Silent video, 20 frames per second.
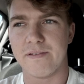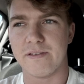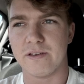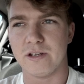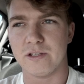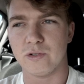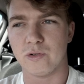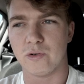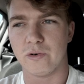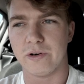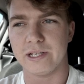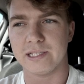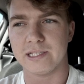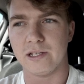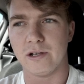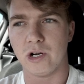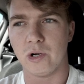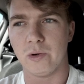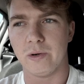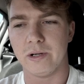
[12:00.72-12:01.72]
have the Notorious
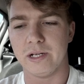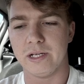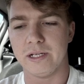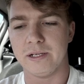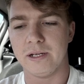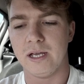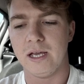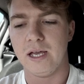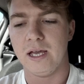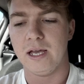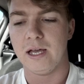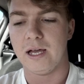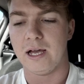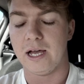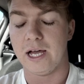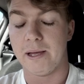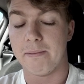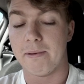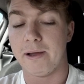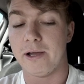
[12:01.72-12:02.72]
logo on it.
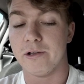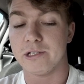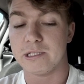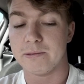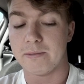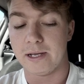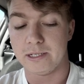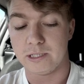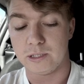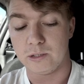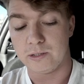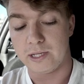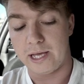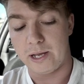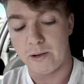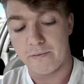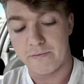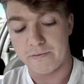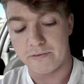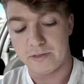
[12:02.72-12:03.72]
I also might do
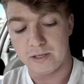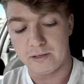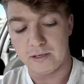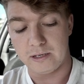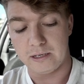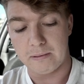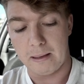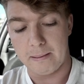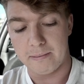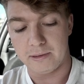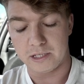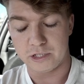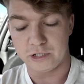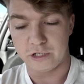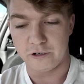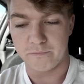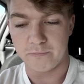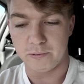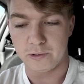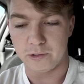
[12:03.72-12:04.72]
that with maybe the
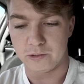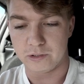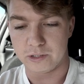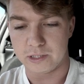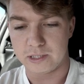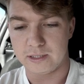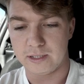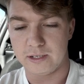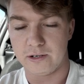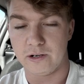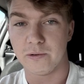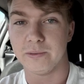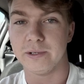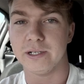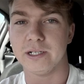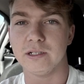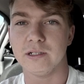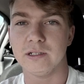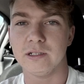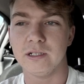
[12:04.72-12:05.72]
shift boot or the steering
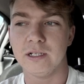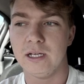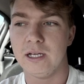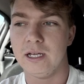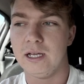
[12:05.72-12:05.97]
wheel.